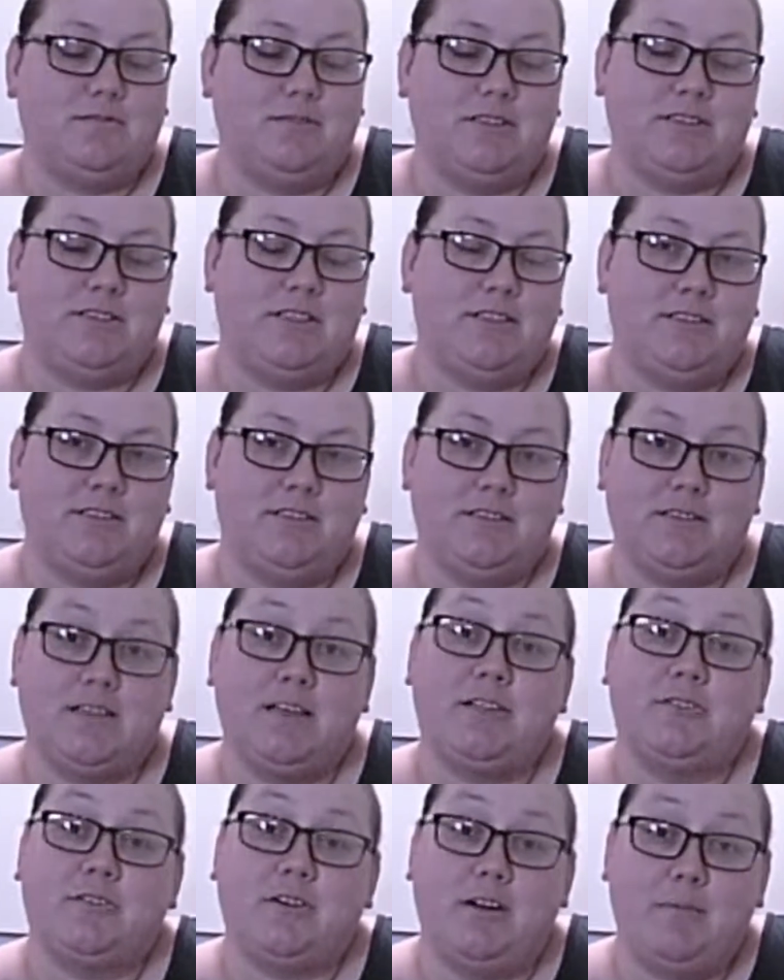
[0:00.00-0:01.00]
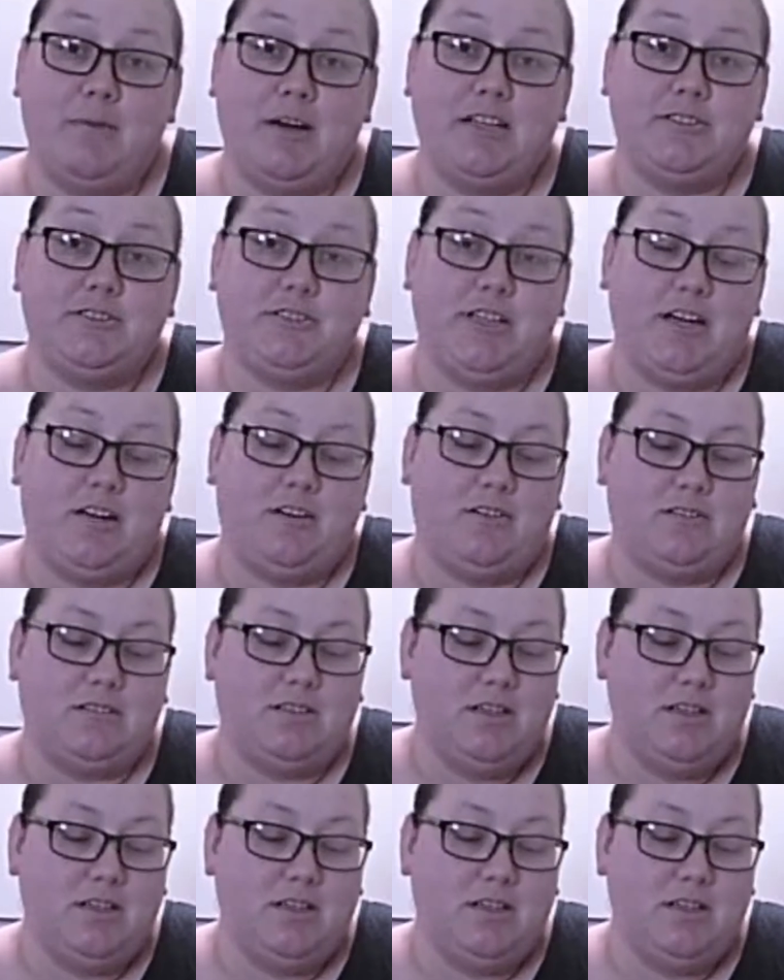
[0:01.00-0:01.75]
which is Kendra and Mike's channel.